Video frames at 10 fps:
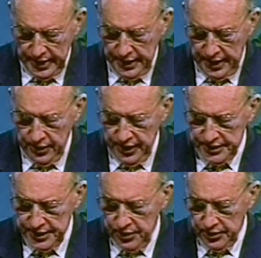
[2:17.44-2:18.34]
Now
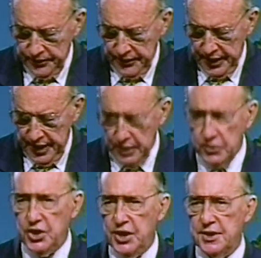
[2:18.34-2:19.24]
let's look at how
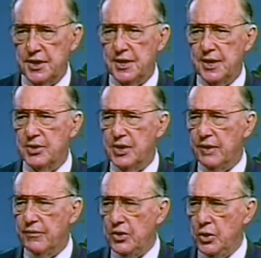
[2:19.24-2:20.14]
Jesus
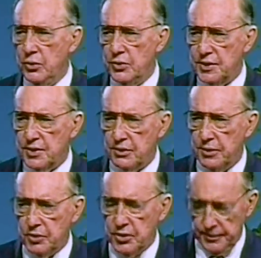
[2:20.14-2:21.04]
himself used
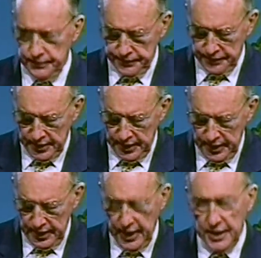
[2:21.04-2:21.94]
scripture.
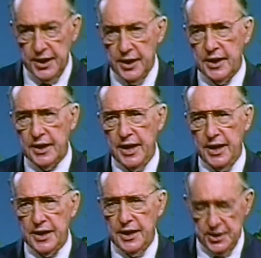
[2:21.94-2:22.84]
And here
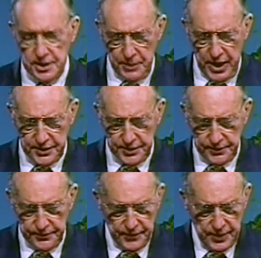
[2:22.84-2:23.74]
again, he's a
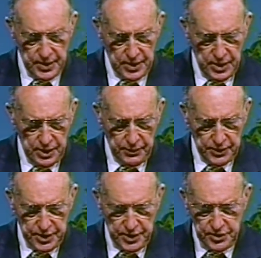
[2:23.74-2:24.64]
pattern.
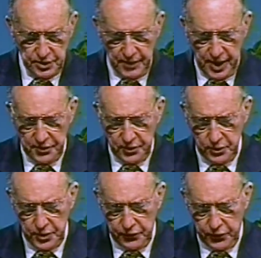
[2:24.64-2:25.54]
We'll turn to
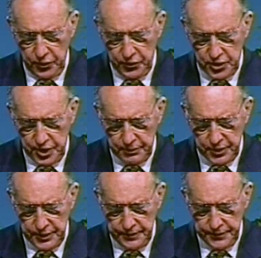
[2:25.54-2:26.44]
Matthew, the fourth
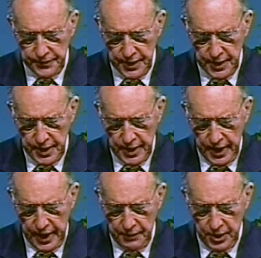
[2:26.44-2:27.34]
chapter,
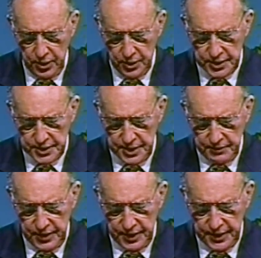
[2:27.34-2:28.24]
and we'll look at
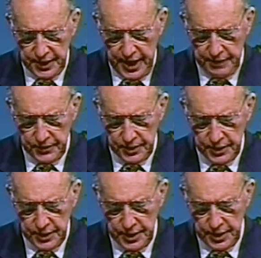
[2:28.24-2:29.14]
something that
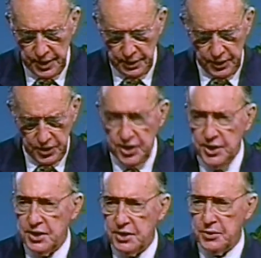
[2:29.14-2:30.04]
happened when
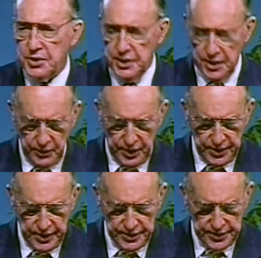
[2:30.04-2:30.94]
Jesus was in the
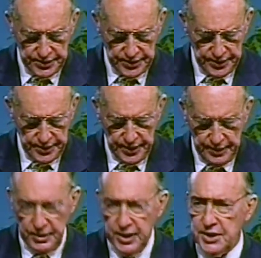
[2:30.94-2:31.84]
wilderness
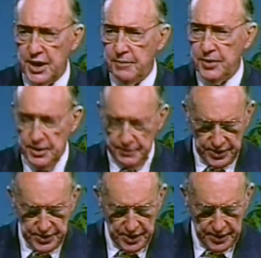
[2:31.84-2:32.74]
being tempted
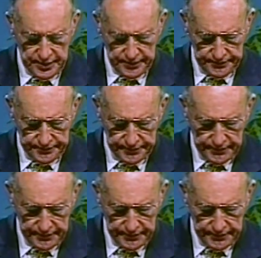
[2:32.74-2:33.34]
by Satan.